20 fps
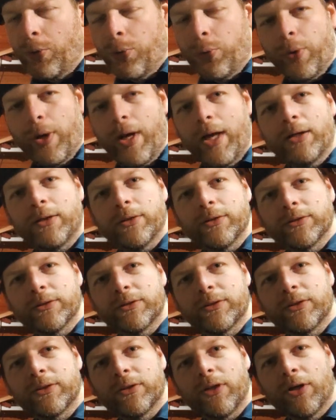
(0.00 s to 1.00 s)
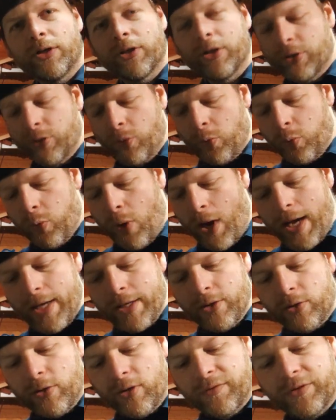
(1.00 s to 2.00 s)
weld, or the
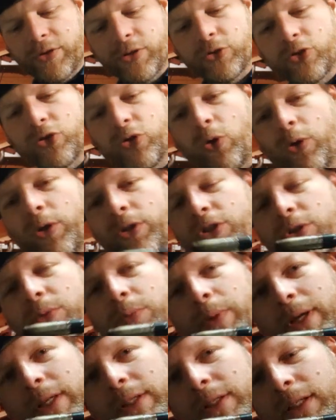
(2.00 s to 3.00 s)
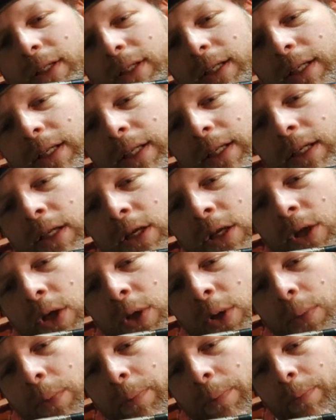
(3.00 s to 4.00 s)
wire of your torch basically
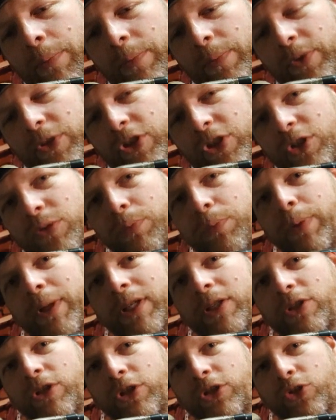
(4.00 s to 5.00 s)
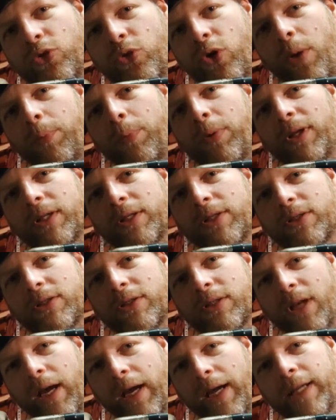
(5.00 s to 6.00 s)
spit the
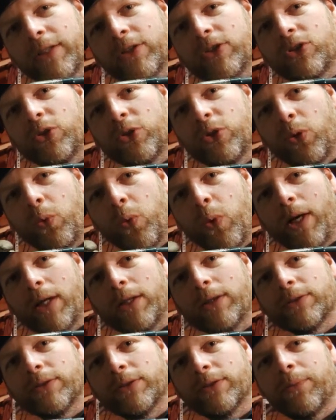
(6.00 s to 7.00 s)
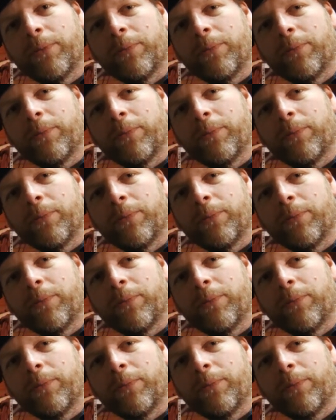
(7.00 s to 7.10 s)
droplets into the weld,